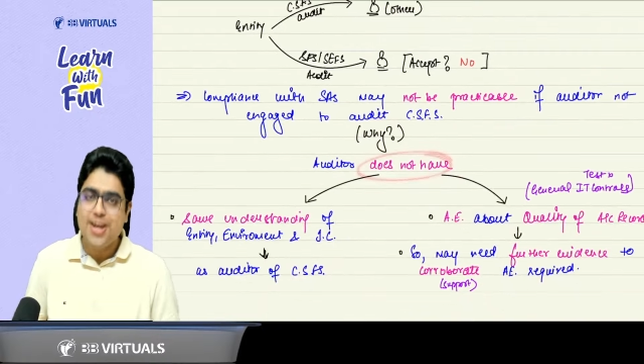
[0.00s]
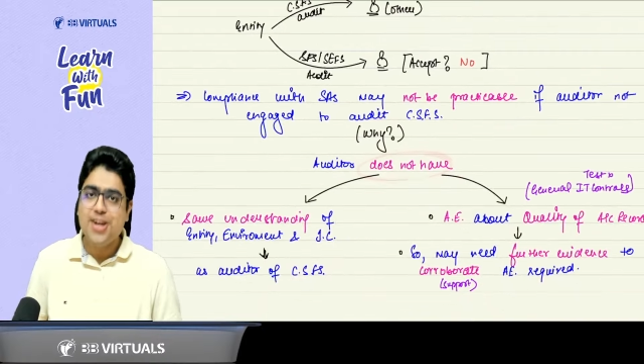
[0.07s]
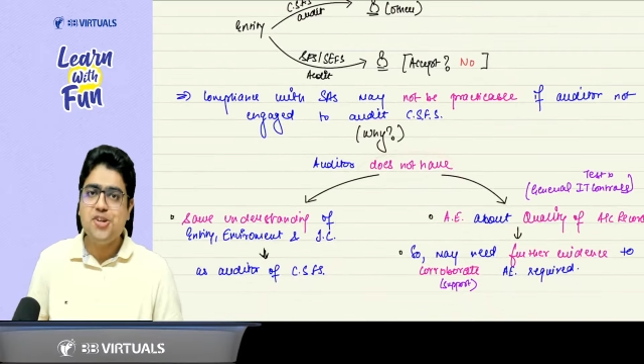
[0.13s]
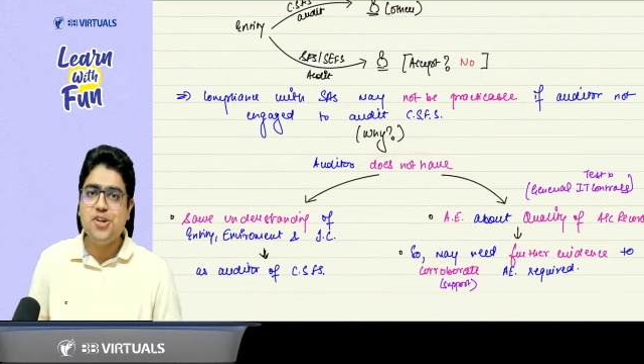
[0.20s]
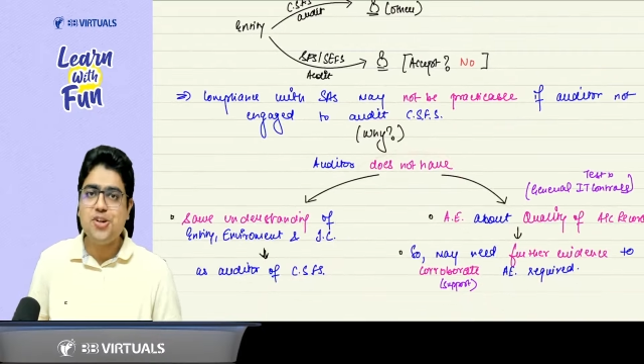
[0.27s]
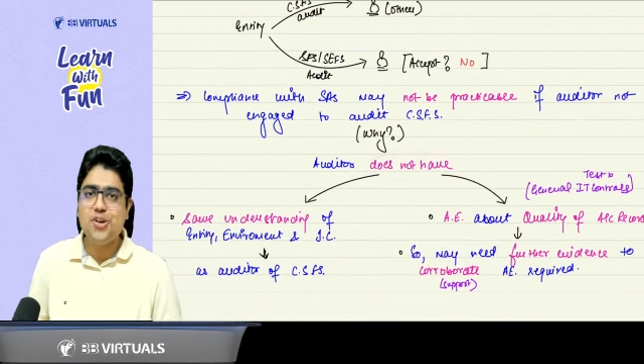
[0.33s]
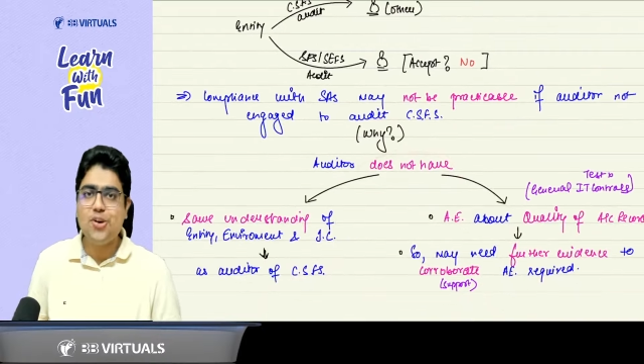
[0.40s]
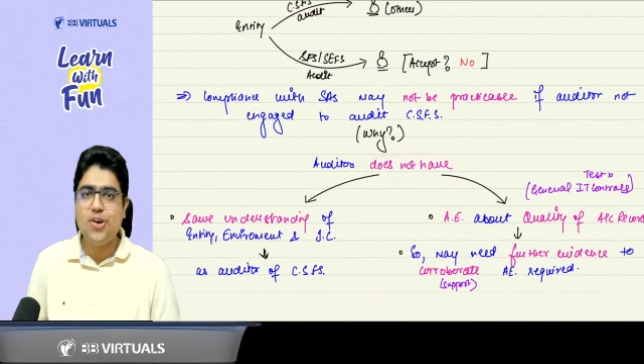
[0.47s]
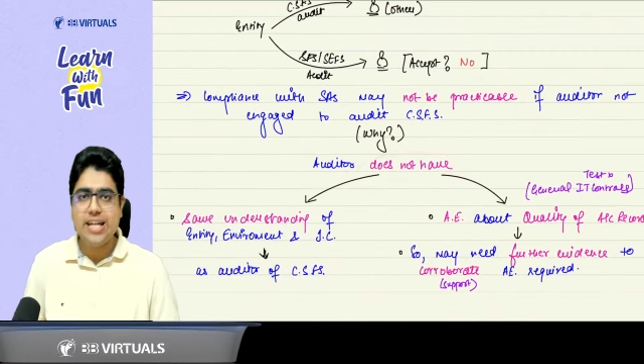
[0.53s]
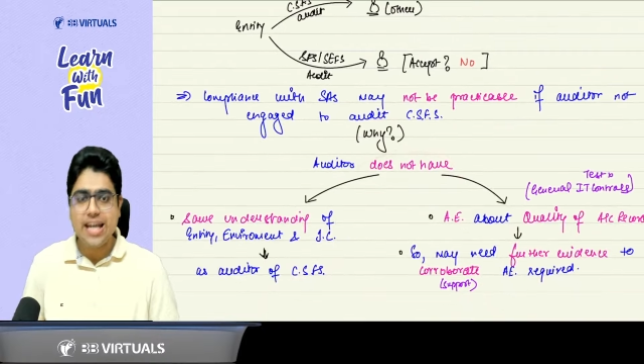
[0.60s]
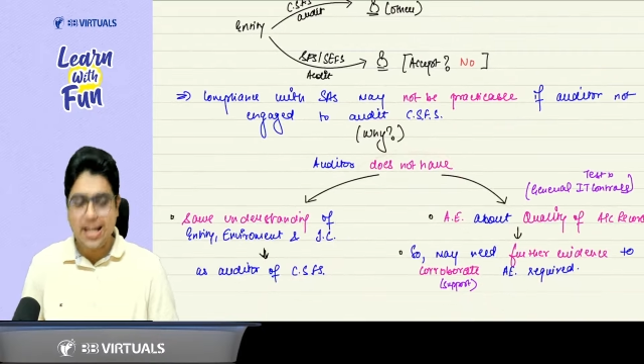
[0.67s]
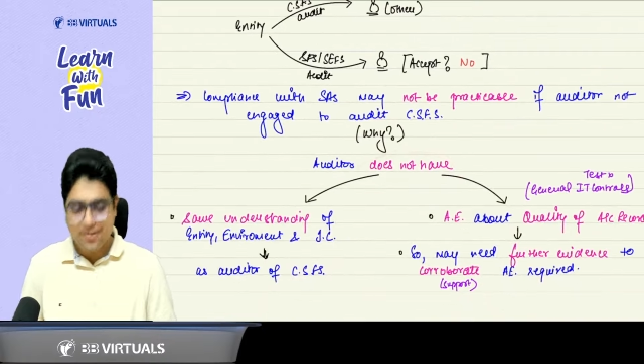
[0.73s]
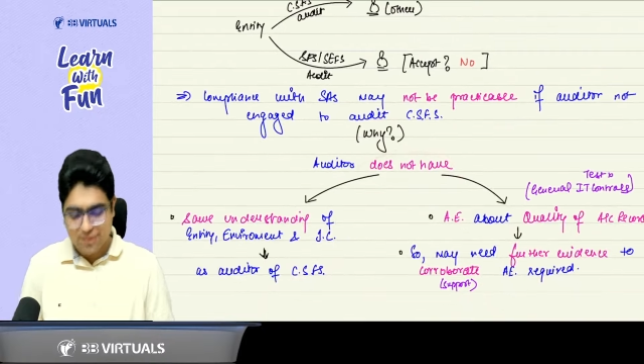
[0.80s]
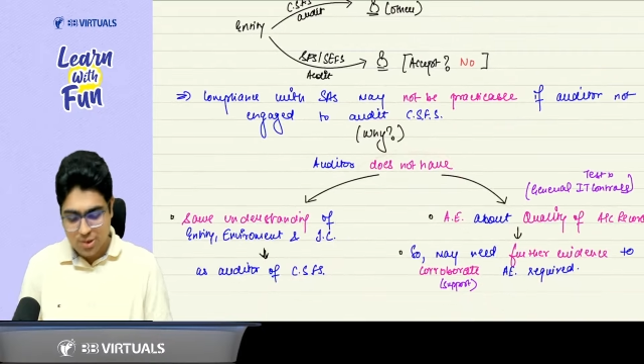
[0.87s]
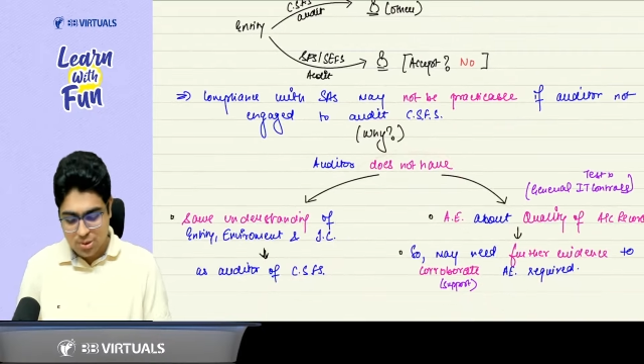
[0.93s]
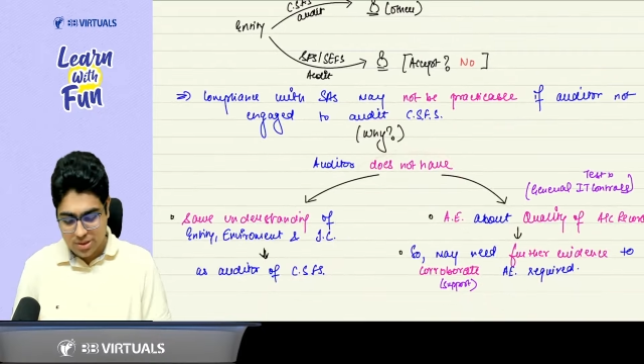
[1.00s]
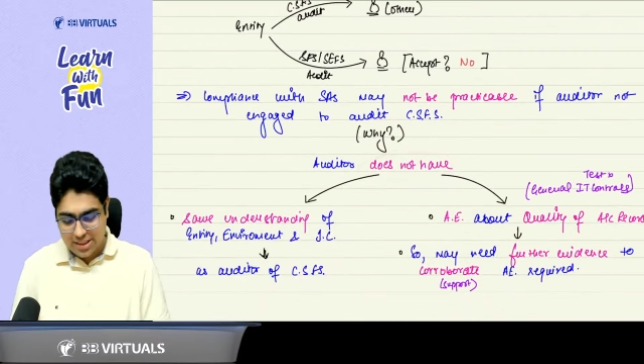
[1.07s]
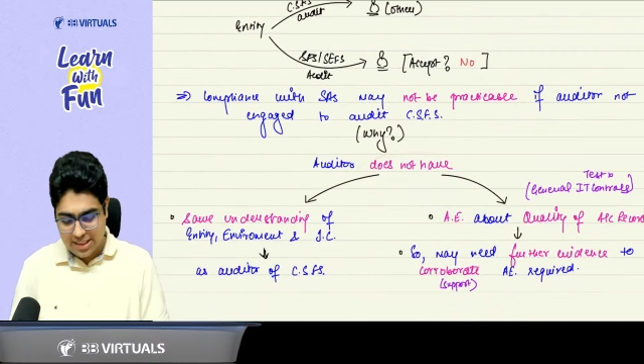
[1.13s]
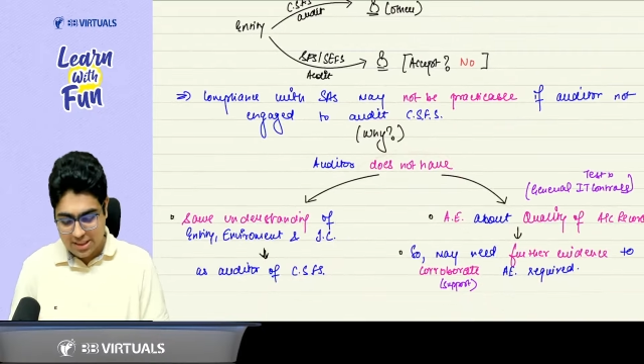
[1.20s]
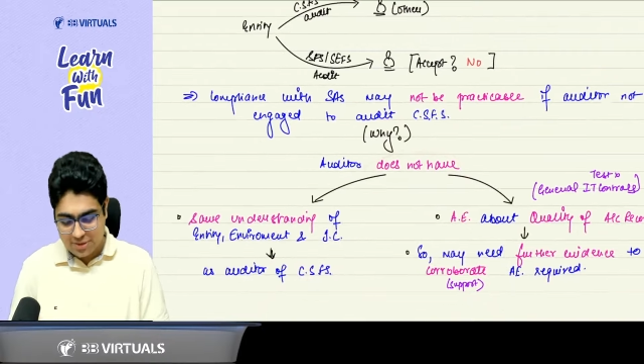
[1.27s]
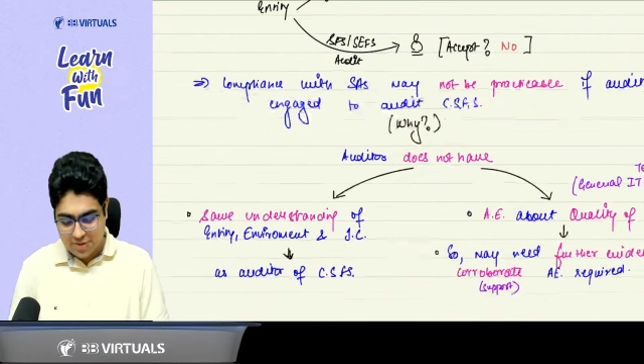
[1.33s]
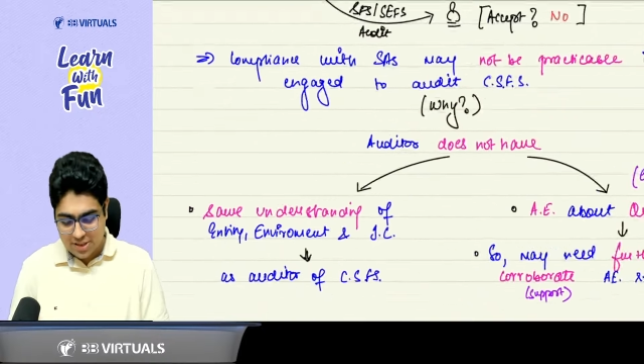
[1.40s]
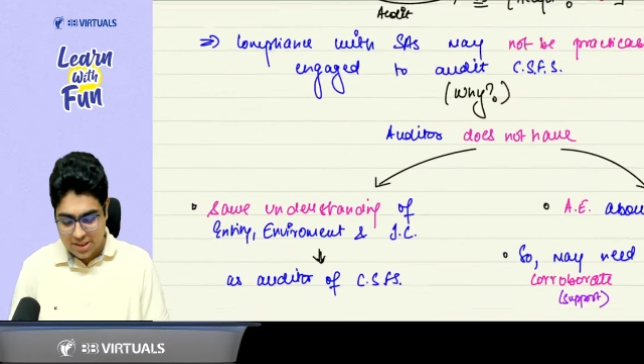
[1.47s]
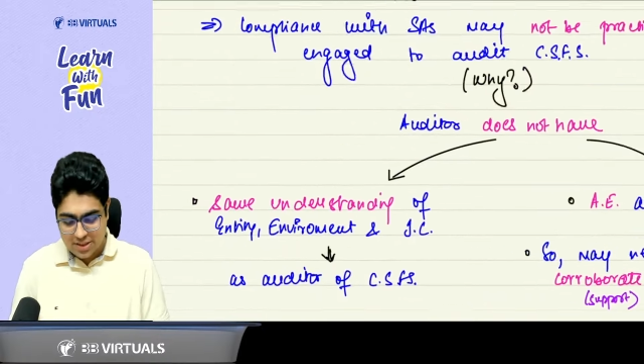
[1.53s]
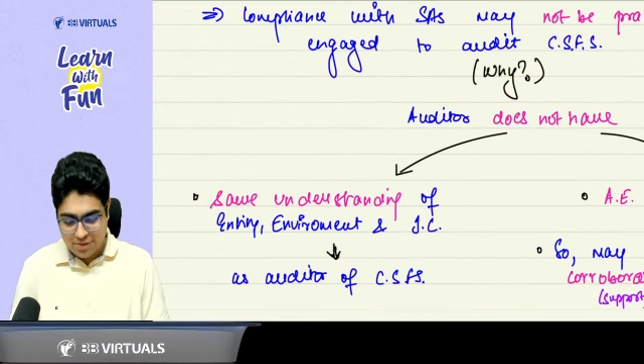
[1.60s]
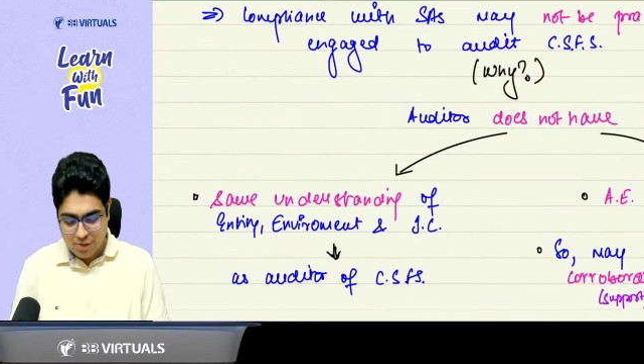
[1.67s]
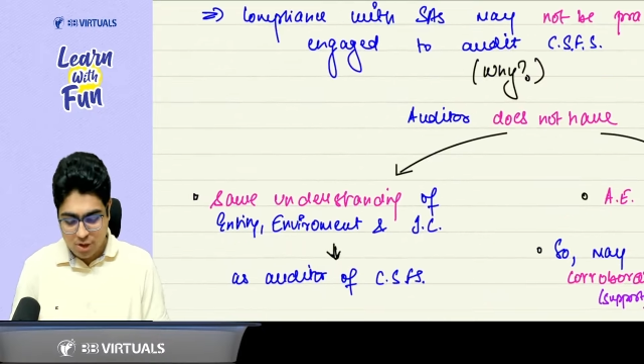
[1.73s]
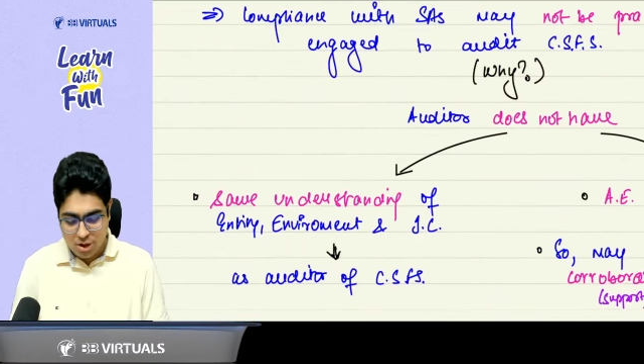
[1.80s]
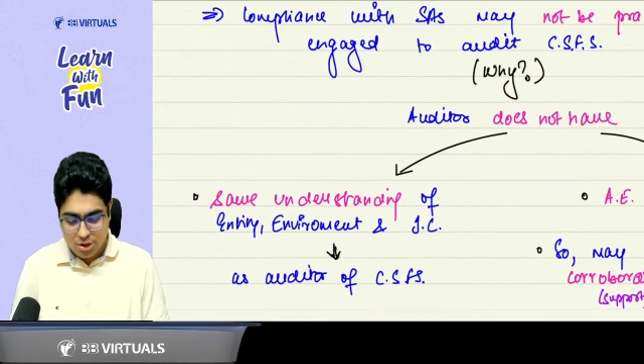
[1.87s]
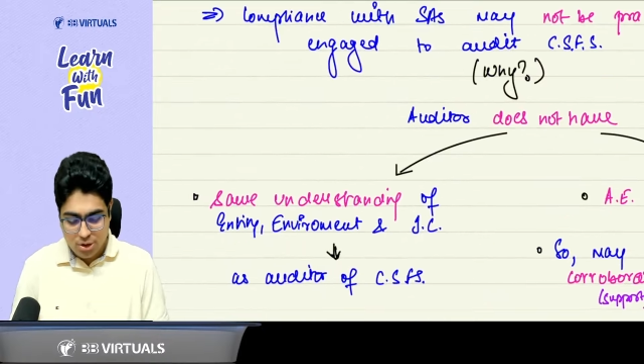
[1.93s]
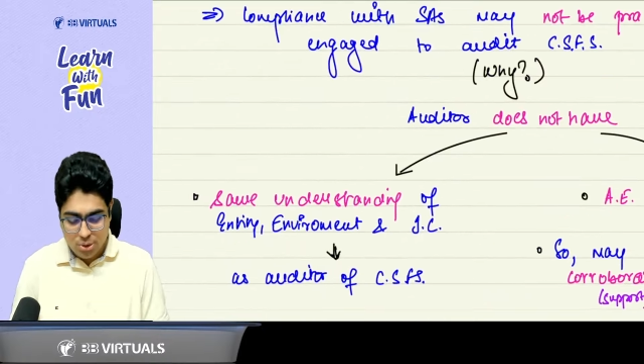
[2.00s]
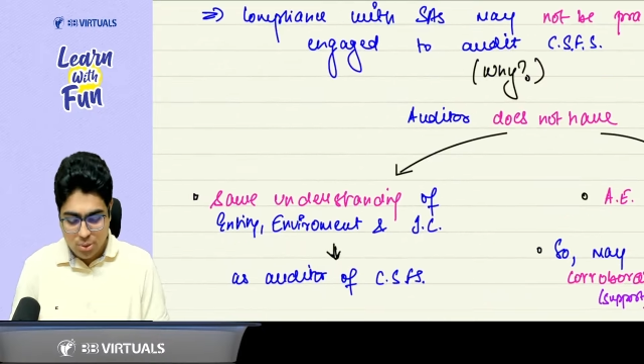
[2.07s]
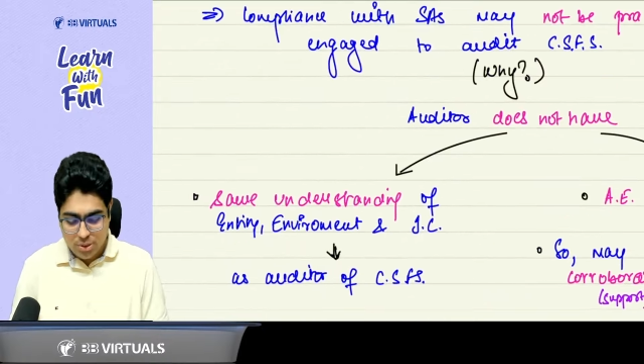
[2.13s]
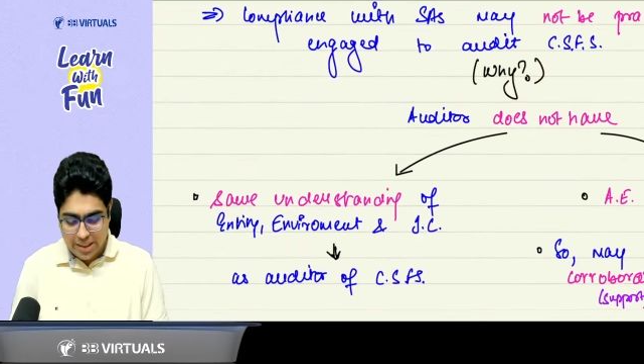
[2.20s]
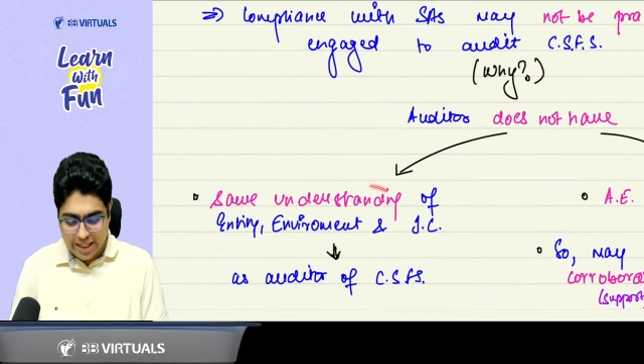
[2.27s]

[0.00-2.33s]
You don't have two things. First of all, you don't